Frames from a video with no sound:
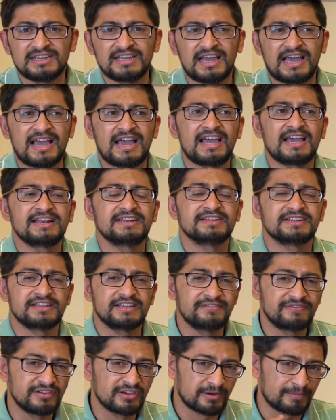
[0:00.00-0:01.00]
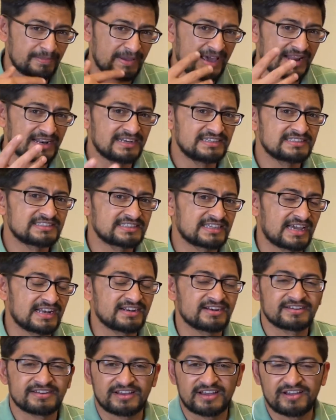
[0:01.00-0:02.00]
and if your parents
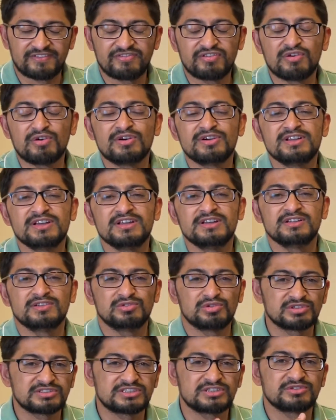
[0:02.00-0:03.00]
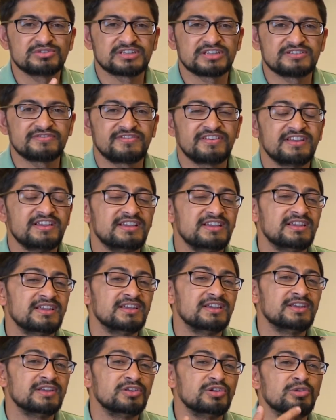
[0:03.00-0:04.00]
cannot afford those tuition fee,
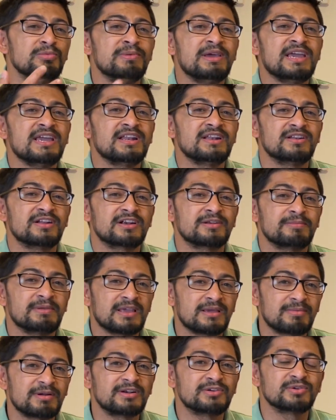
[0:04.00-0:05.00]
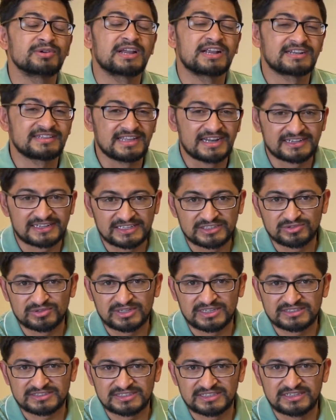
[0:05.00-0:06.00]
you may not be able to get that
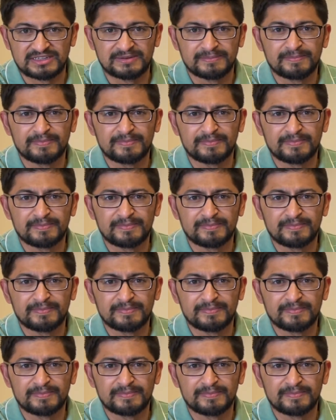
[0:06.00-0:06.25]
education.